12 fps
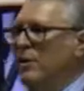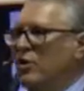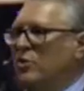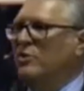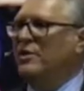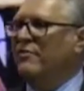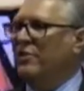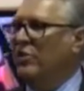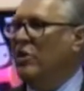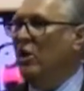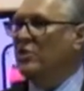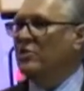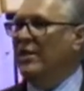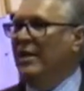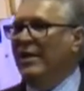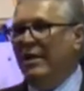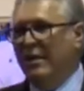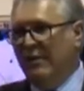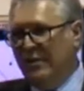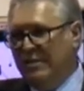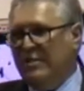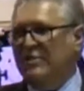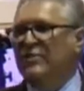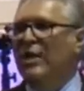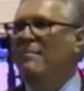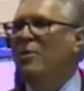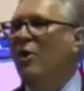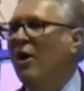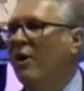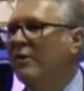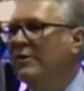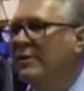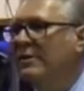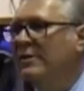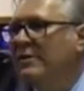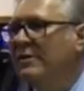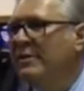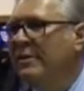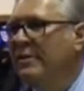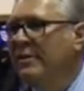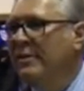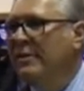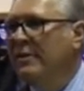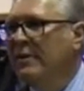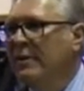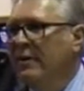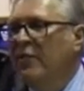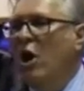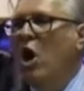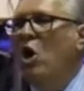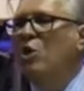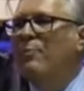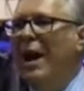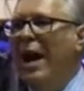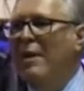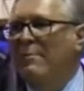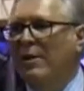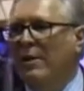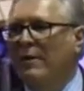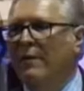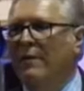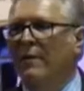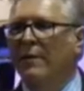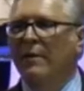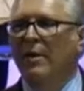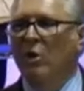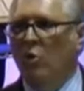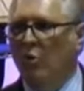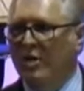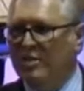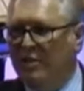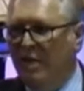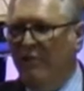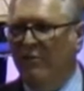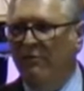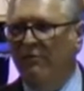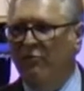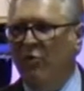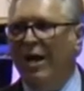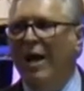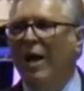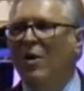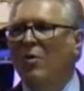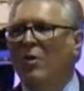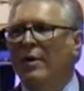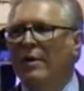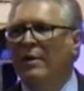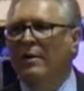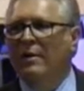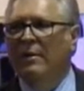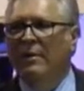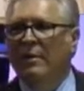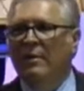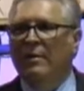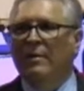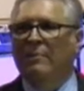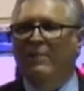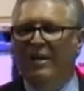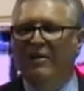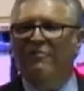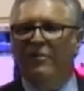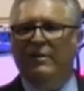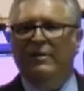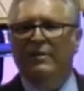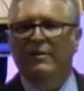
are two different gods. It is the same God. The whole Bible was given for our benefit.